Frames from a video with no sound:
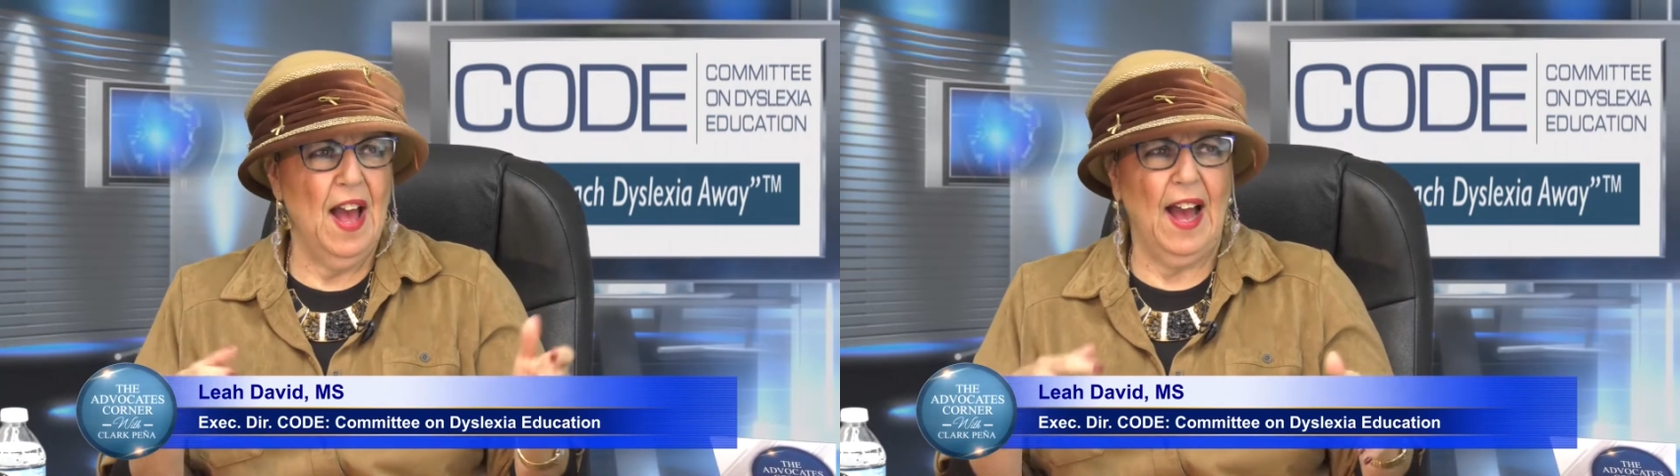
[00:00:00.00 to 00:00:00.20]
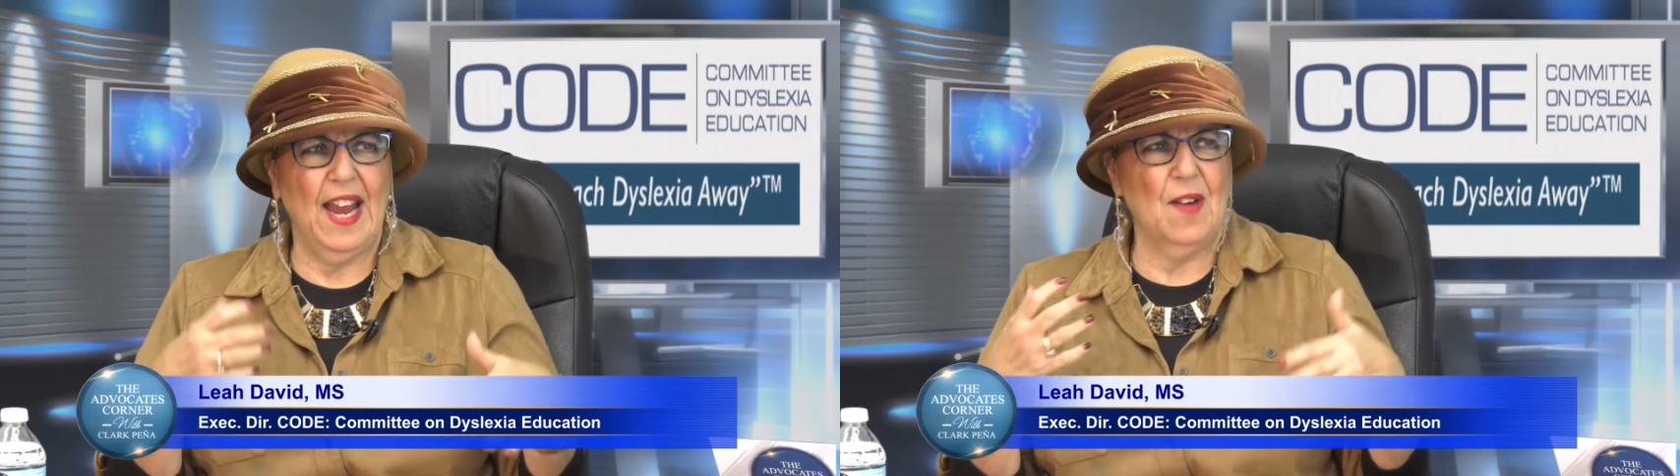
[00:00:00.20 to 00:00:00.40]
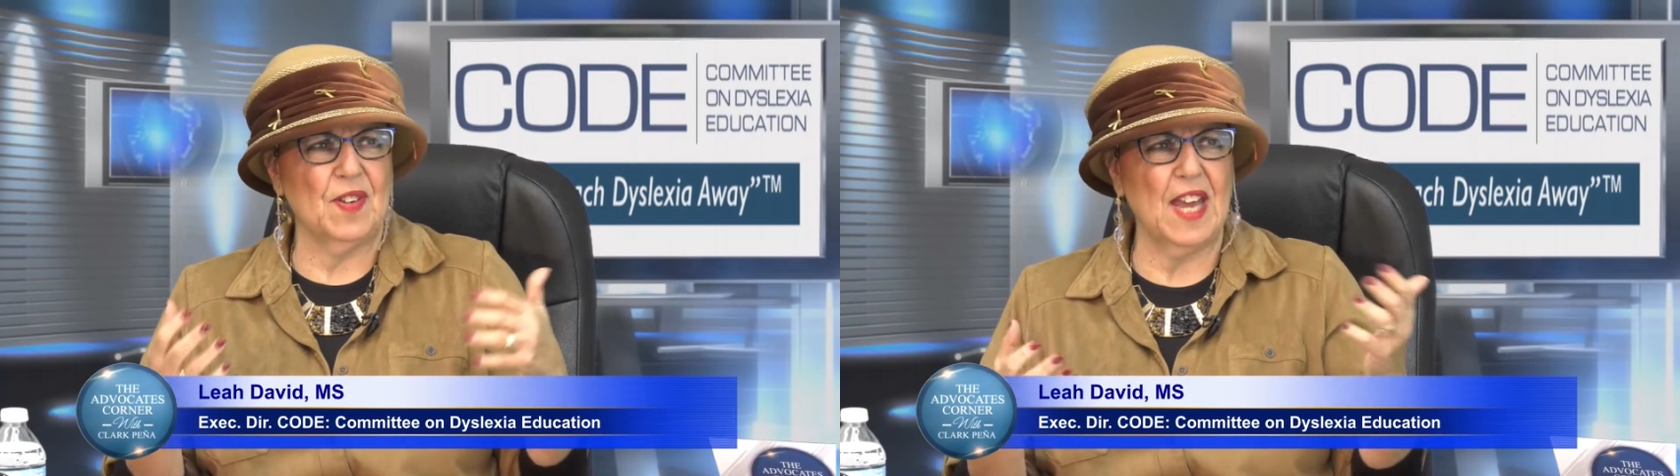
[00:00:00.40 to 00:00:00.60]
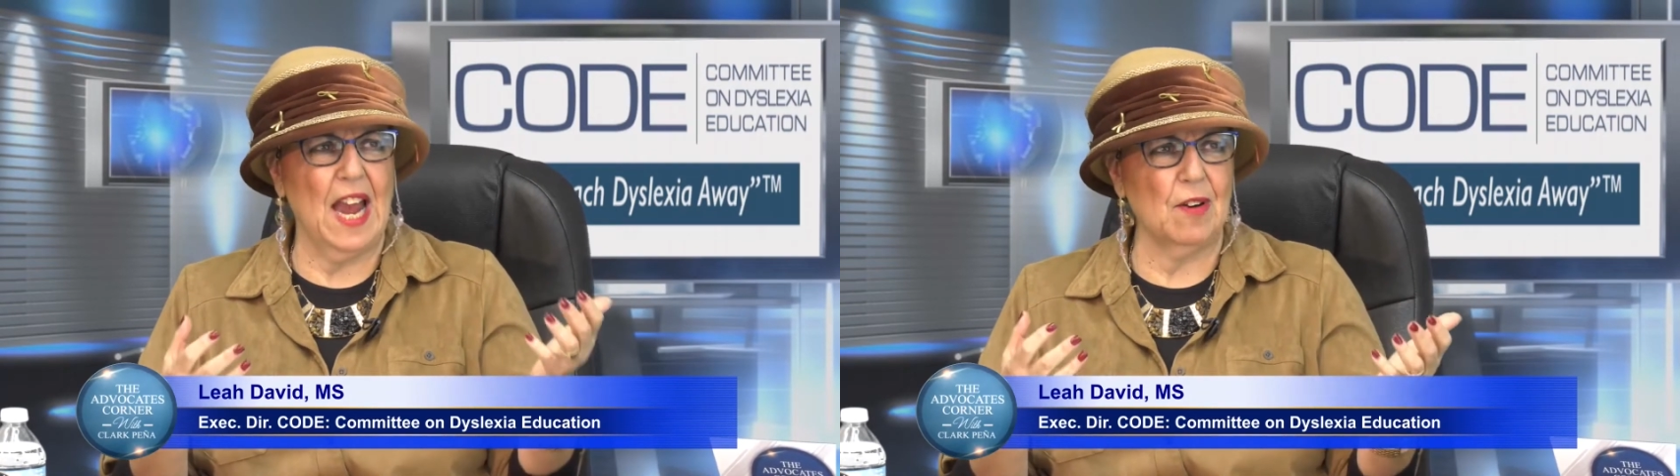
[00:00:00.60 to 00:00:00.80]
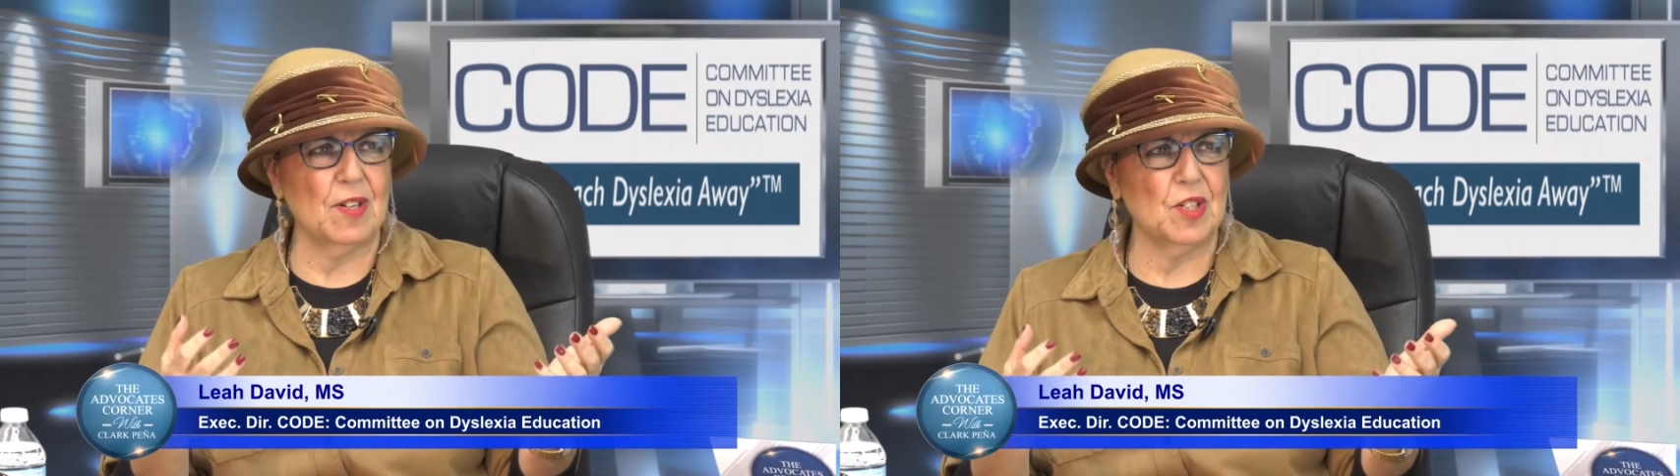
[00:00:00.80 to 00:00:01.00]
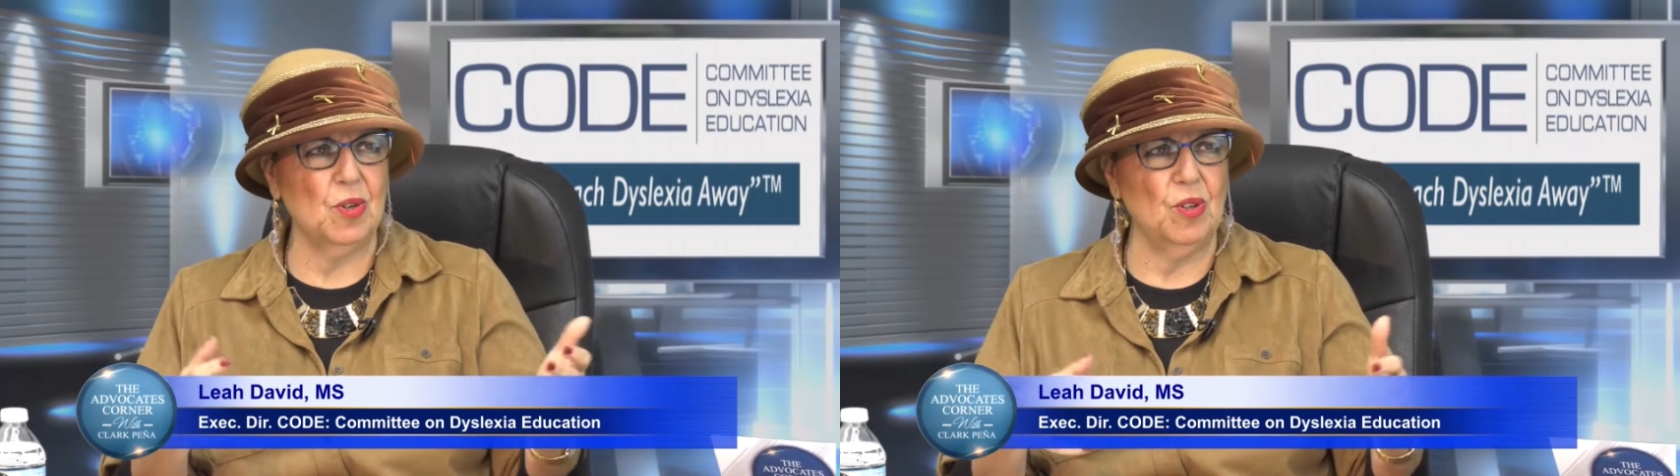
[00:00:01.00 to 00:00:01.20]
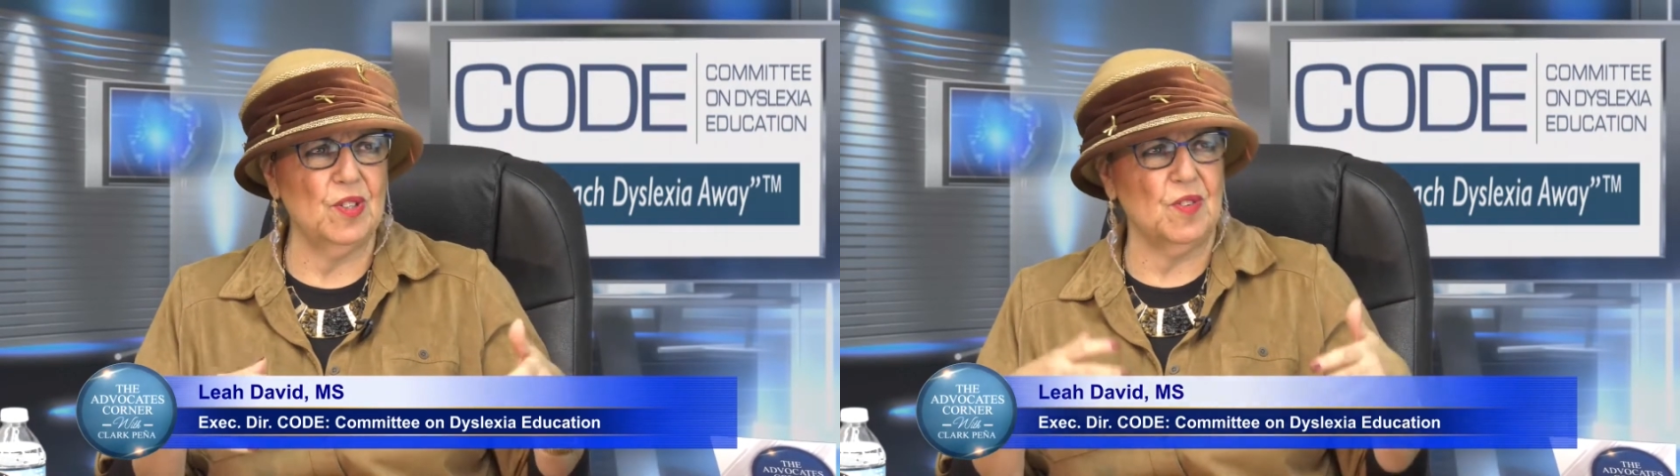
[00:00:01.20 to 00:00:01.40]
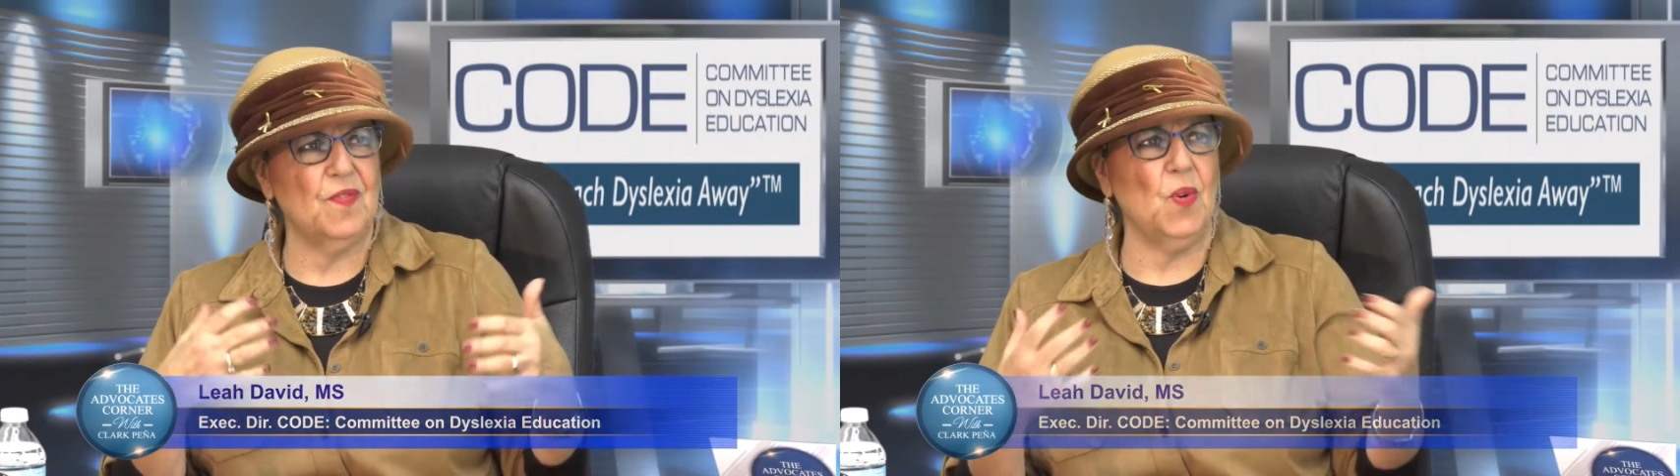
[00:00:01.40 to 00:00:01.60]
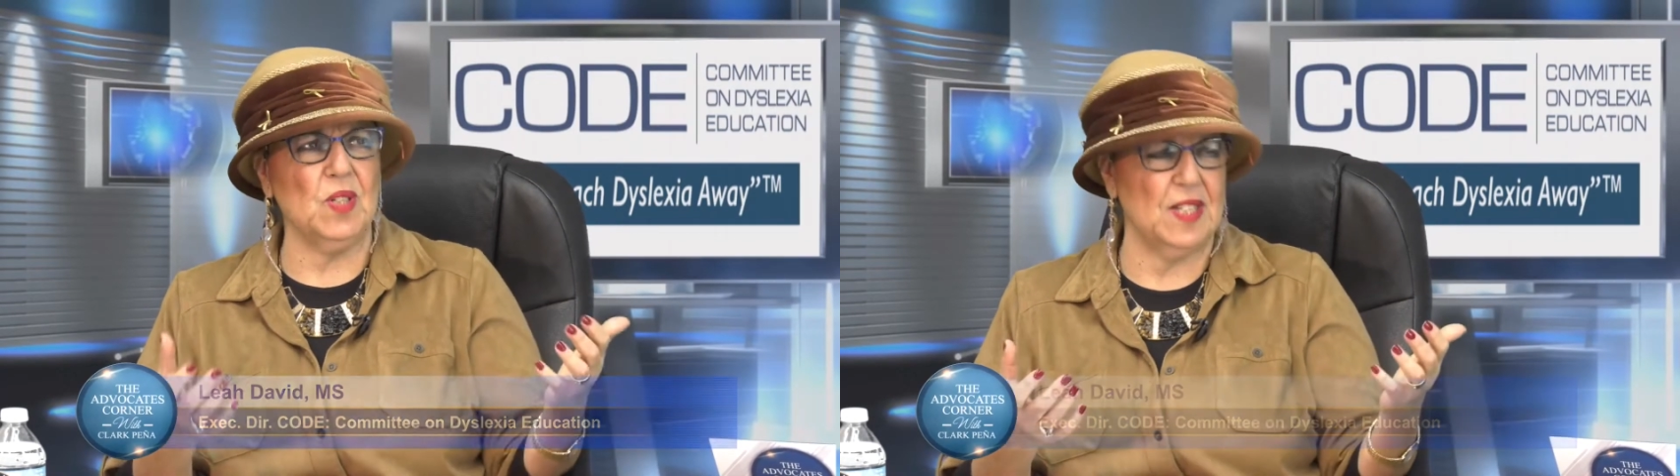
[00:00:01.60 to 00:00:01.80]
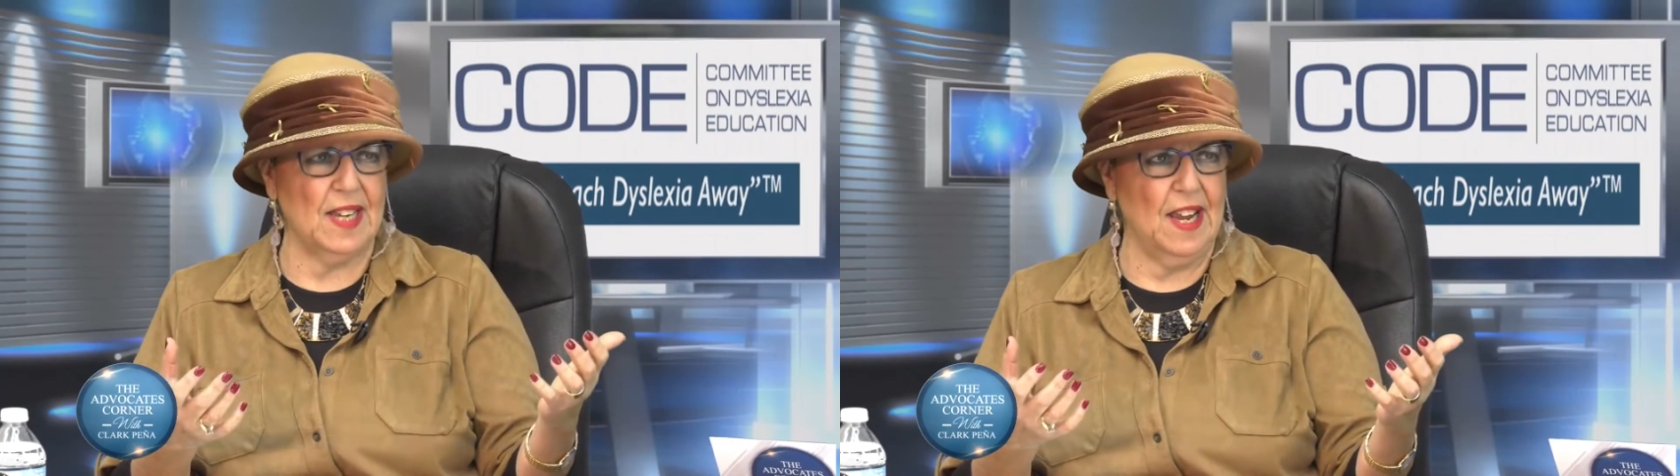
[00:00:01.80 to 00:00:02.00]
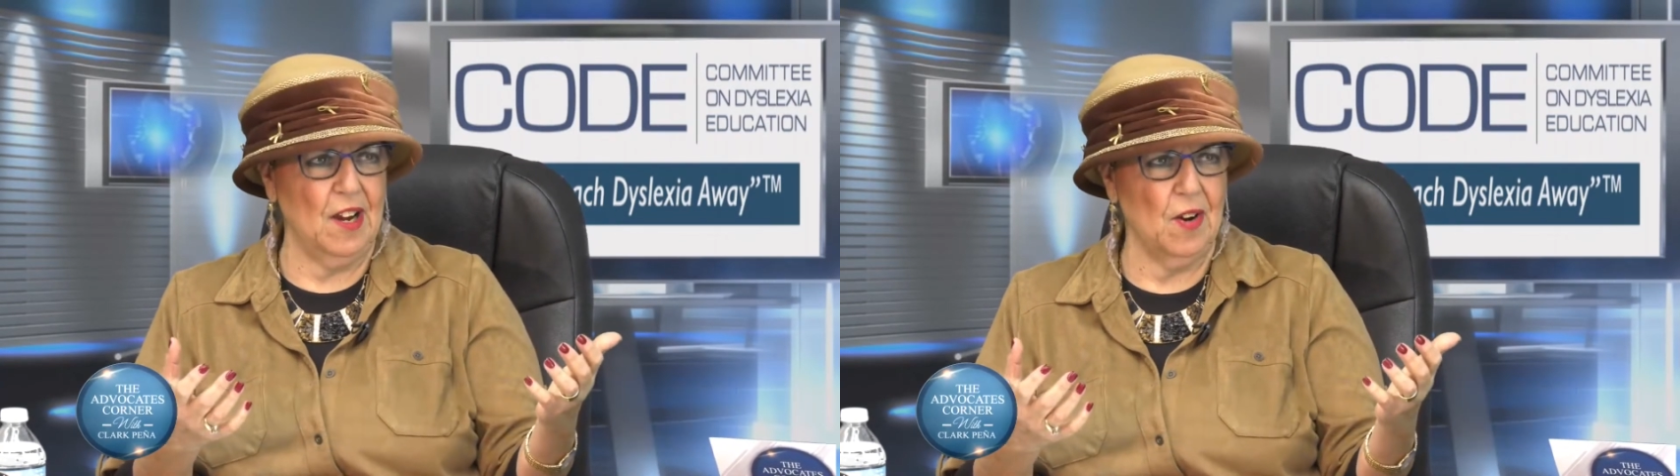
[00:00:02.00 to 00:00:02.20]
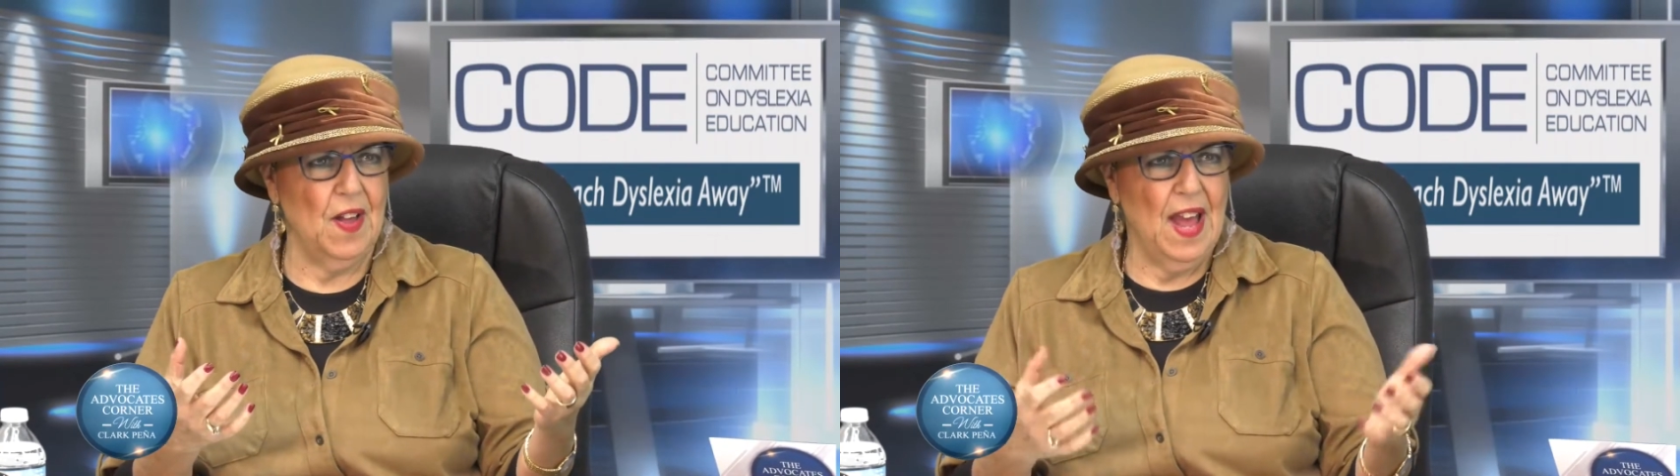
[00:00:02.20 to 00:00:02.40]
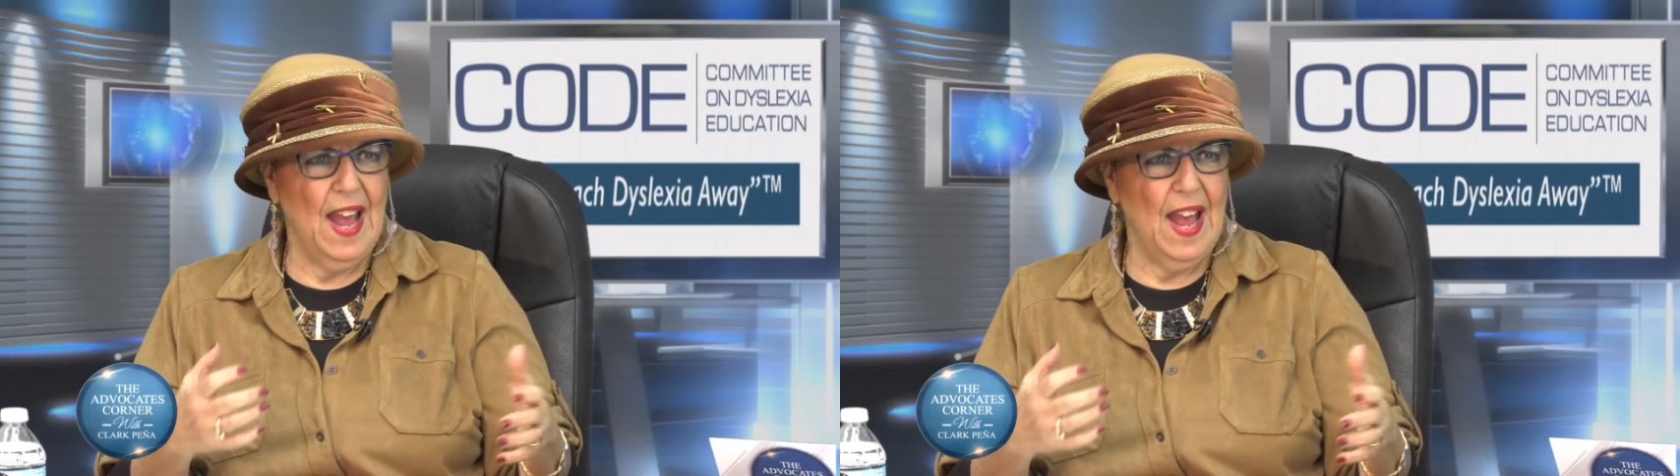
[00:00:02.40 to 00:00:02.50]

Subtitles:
I have a character who lives in foster care